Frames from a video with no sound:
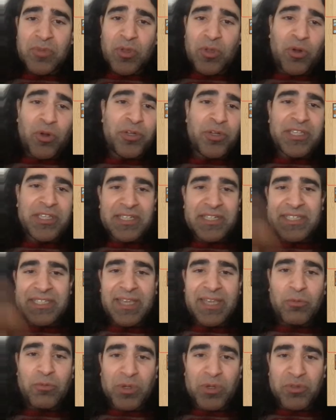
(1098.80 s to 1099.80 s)
or you can
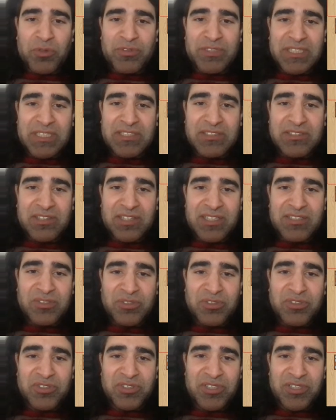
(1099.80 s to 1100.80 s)
get one of these little
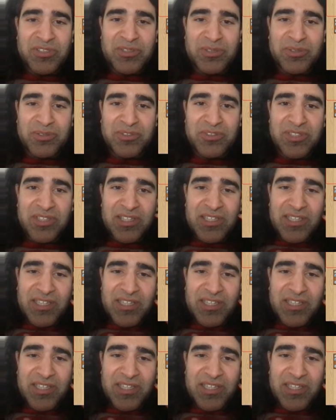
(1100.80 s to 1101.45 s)
circles.